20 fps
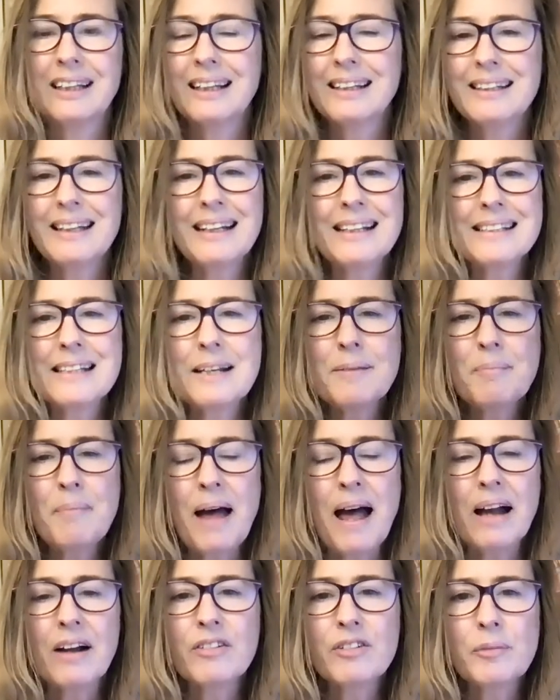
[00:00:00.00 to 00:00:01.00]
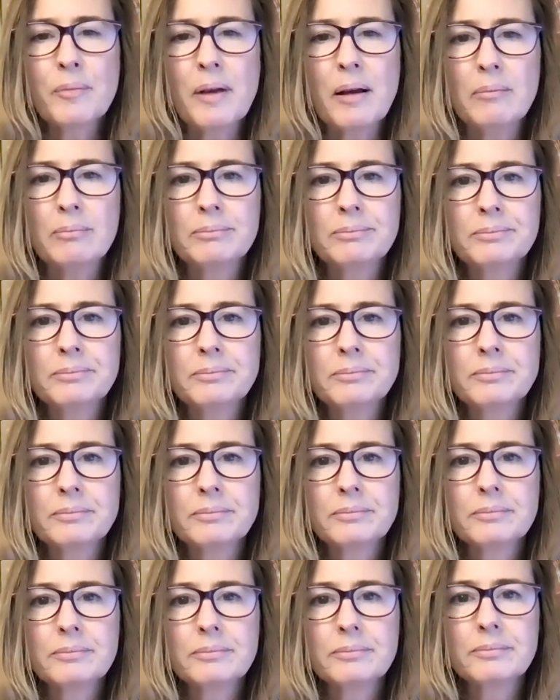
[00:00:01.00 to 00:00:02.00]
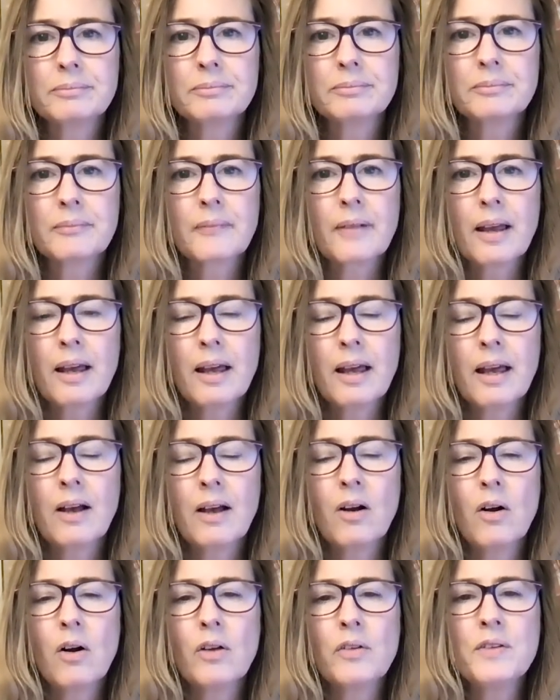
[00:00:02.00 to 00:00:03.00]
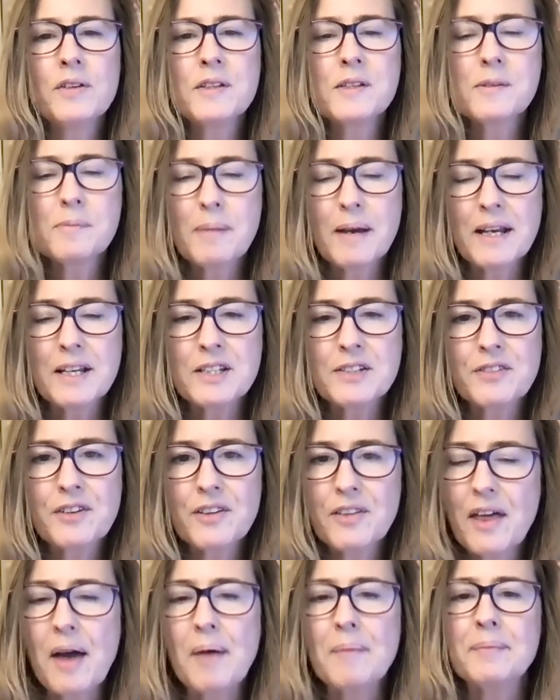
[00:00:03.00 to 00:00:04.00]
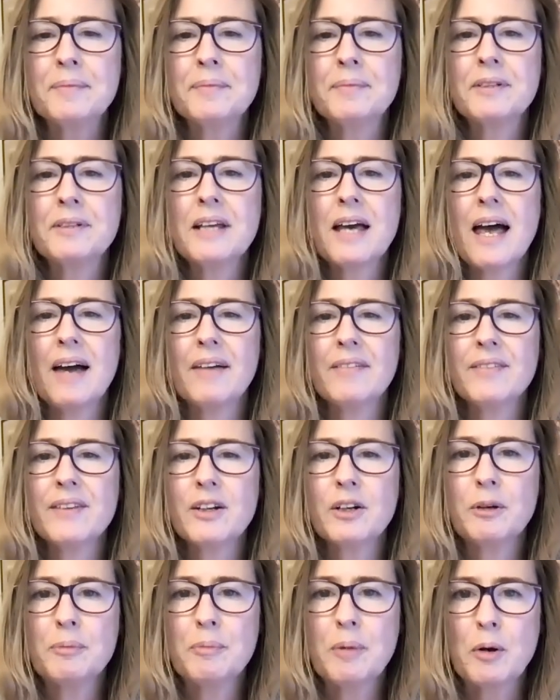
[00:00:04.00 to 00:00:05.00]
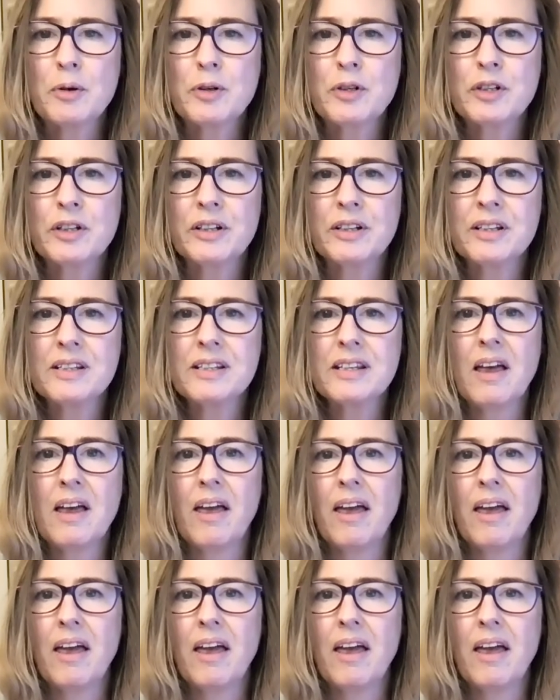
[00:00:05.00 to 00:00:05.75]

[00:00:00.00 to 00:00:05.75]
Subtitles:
take a step back from them. Hold the space for them to have their emotions.